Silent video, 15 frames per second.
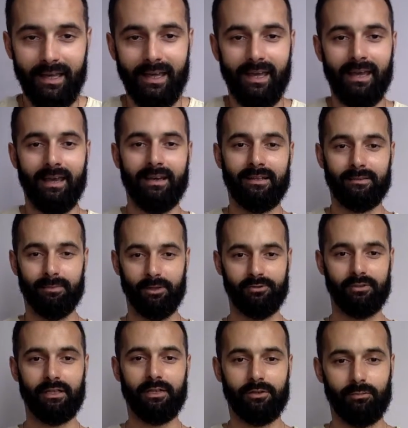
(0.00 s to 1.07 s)
and
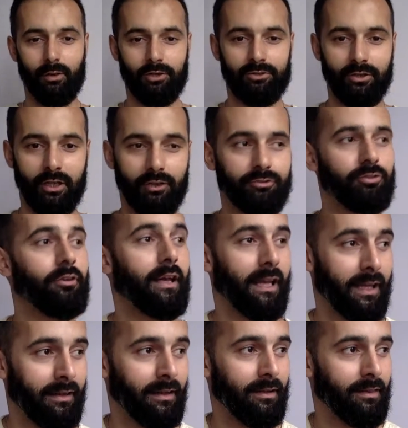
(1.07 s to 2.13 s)
especially in the Russian culture
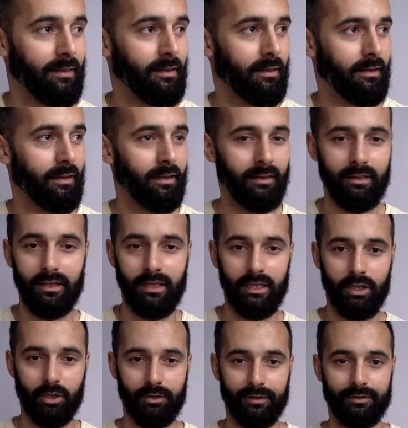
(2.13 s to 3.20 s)
and in the
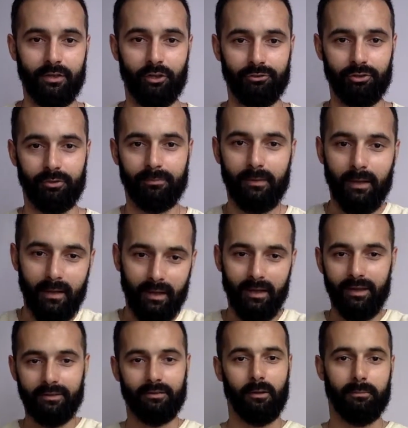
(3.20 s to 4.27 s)
Kyrgyz culture.
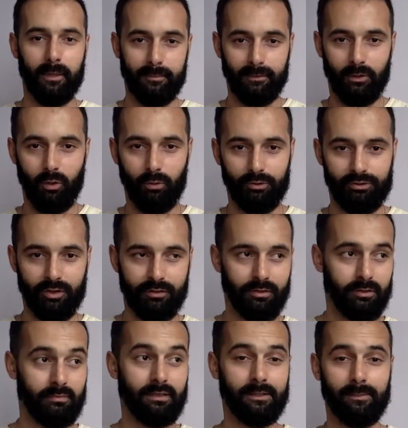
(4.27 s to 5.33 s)
So people call each
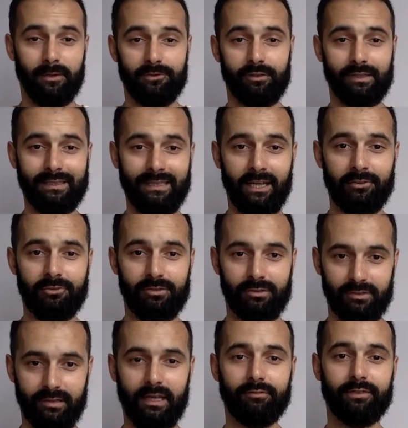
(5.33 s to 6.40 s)
other, especially
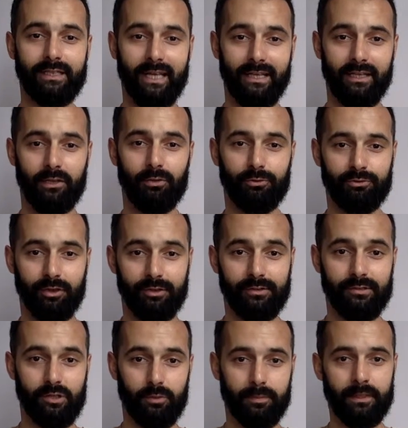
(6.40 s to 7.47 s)
teenagers, every day they call each other
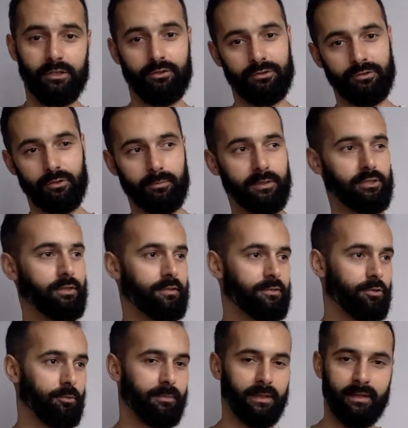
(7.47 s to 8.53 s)
stupid. You're stupid, she's
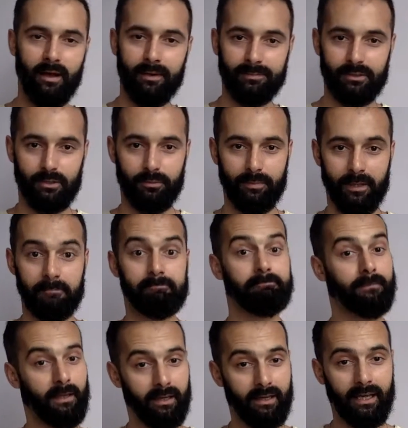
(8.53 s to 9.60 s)
stupid, I'm stupid,
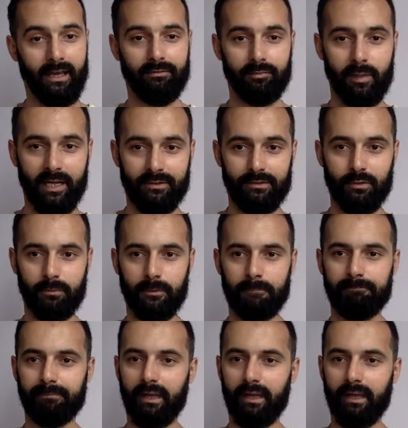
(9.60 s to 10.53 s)
everybody's stupid.